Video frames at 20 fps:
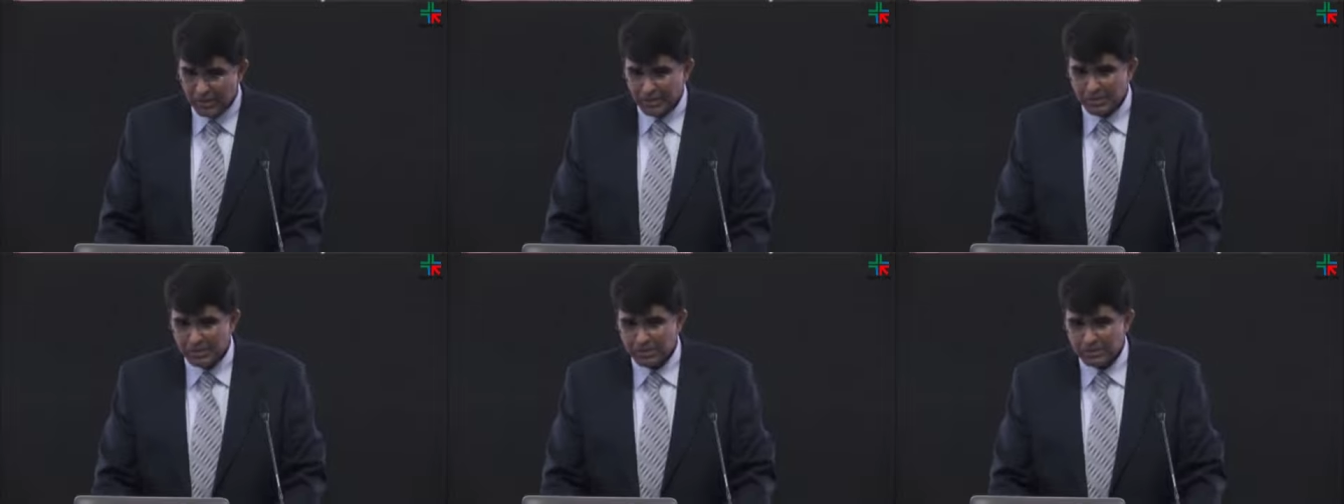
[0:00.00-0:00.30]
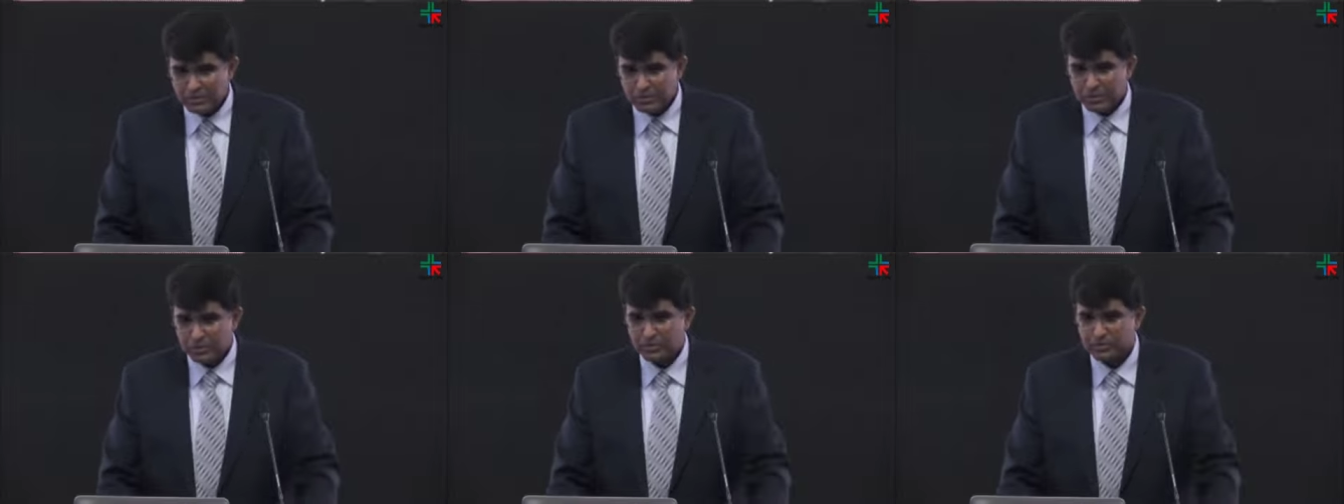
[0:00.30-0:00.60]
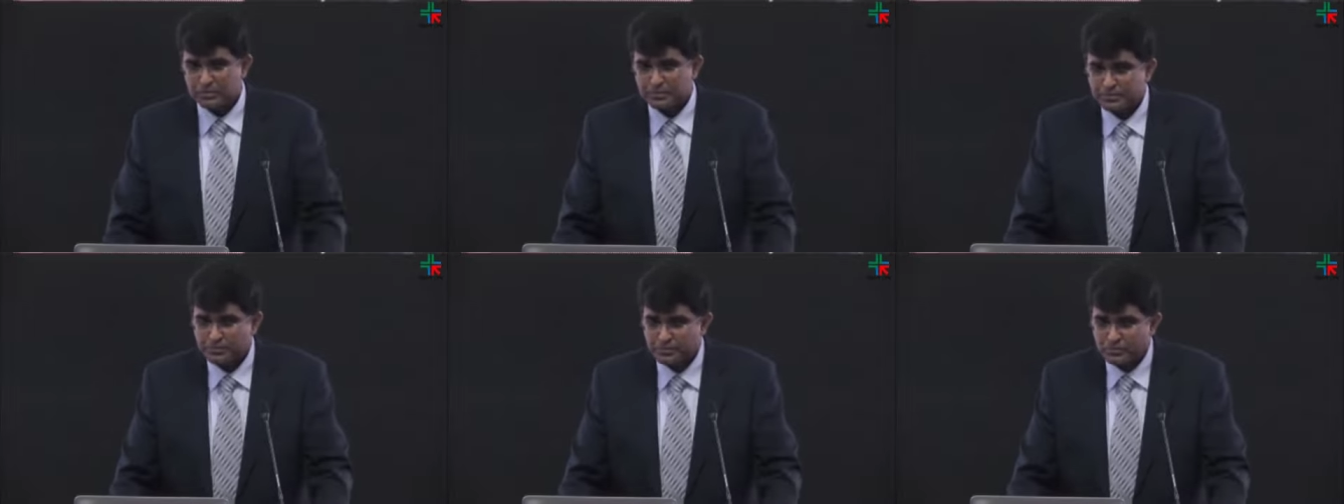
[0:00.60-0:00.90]
So
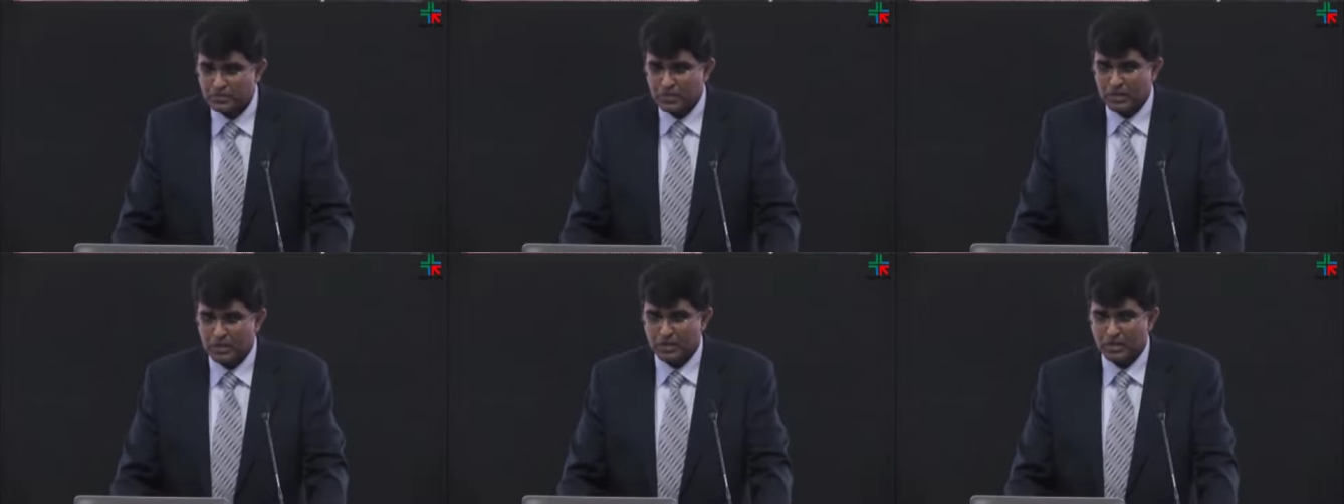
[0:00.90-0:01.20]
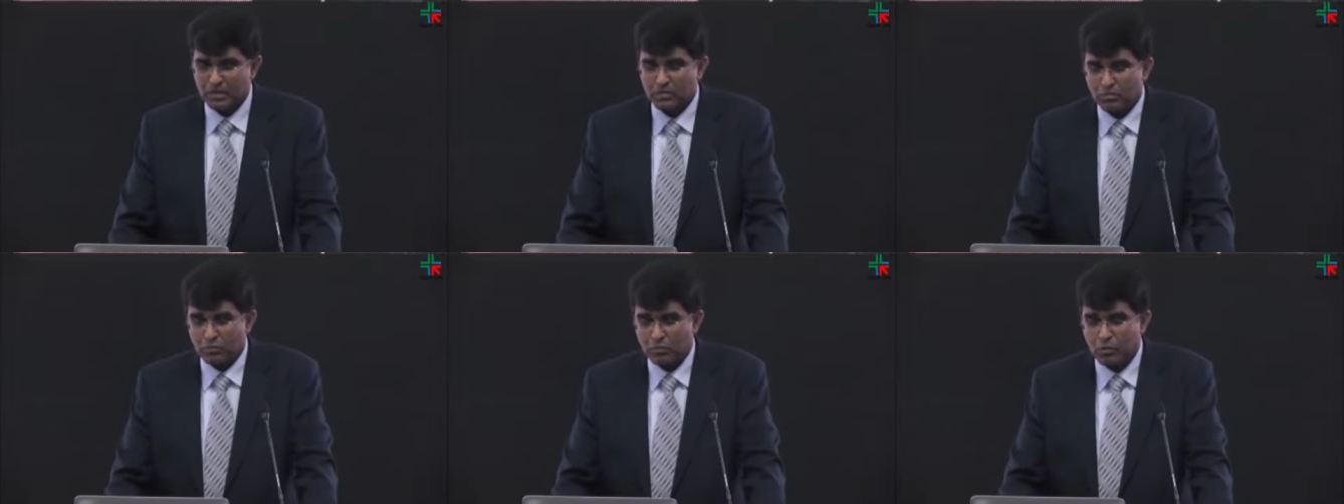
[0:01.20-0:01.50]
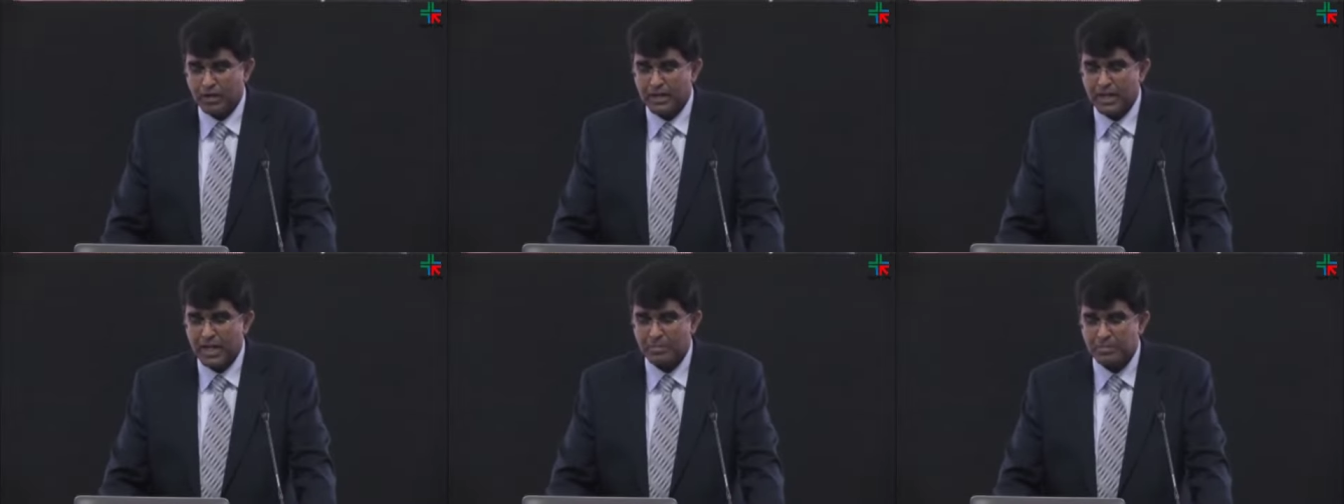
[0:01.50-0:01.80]

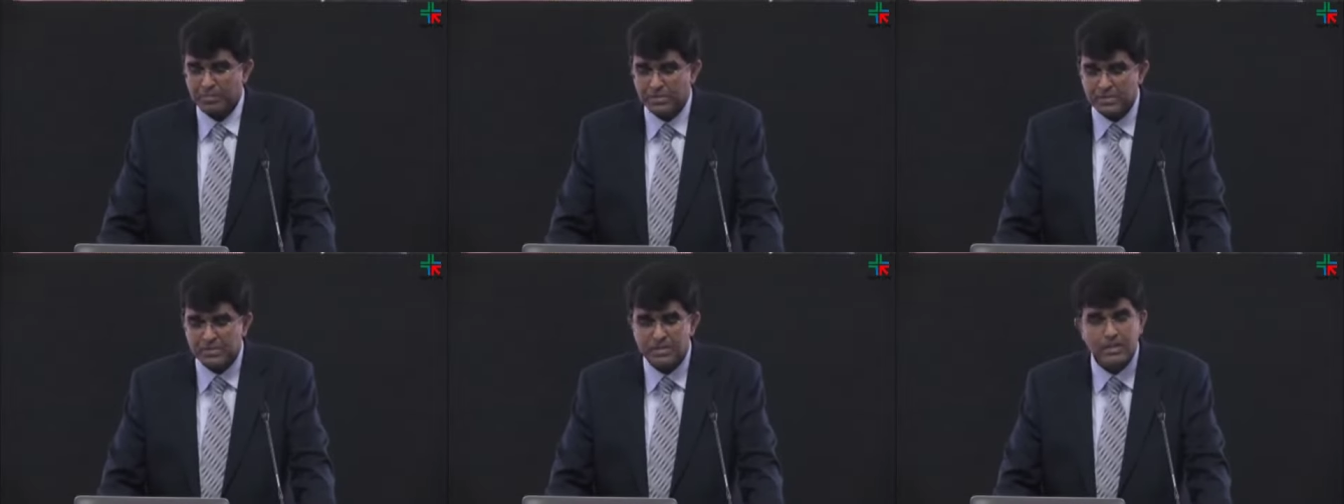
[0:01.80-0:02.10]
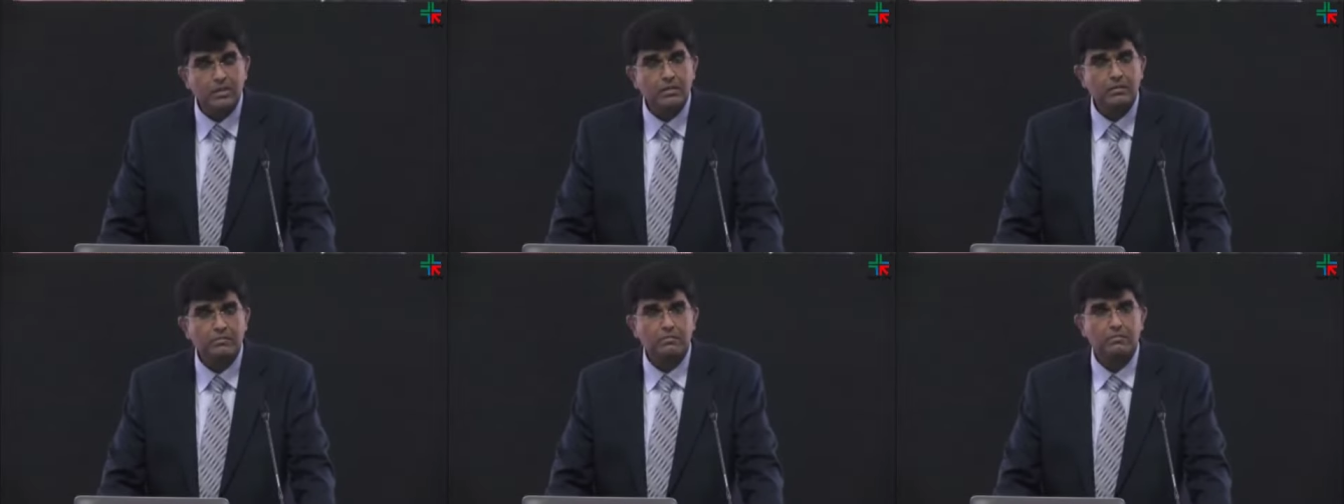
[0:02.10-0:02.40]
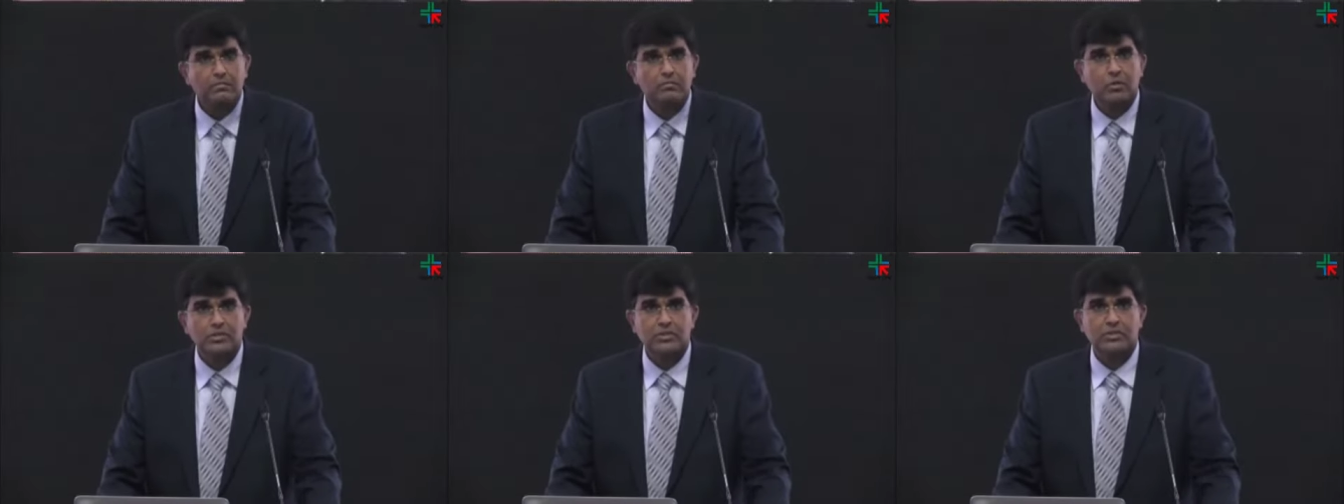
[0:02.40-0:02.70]
what happens in,
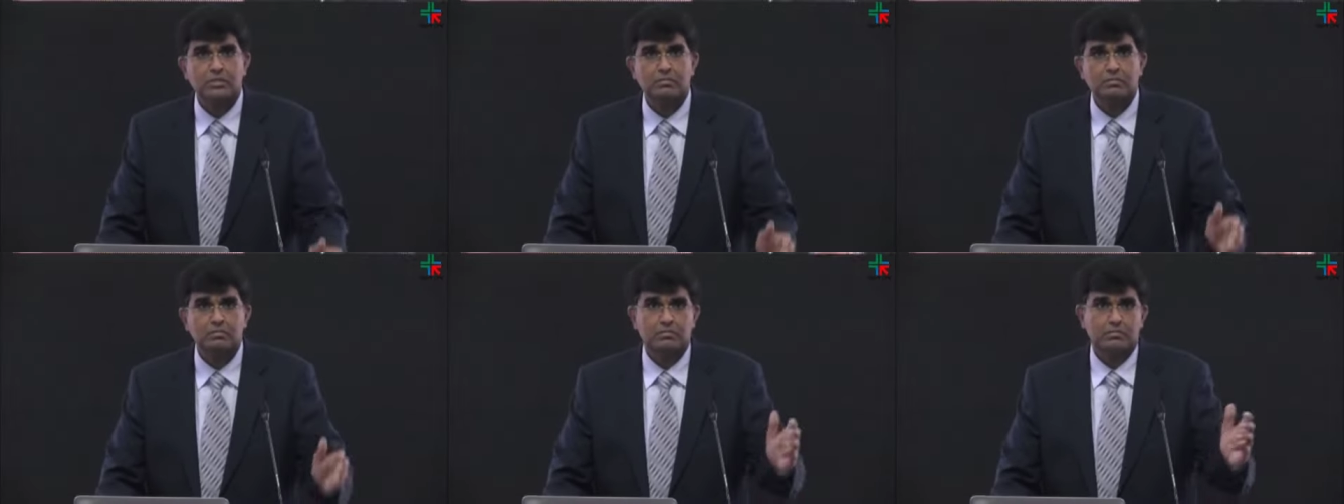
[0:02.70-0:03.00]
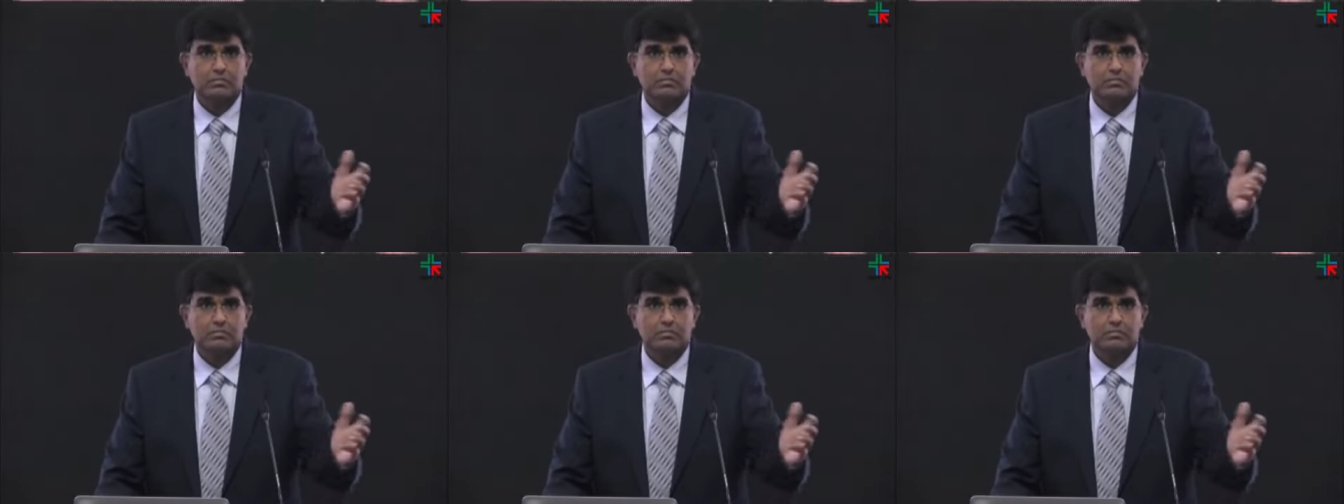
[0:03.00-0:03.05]
what's the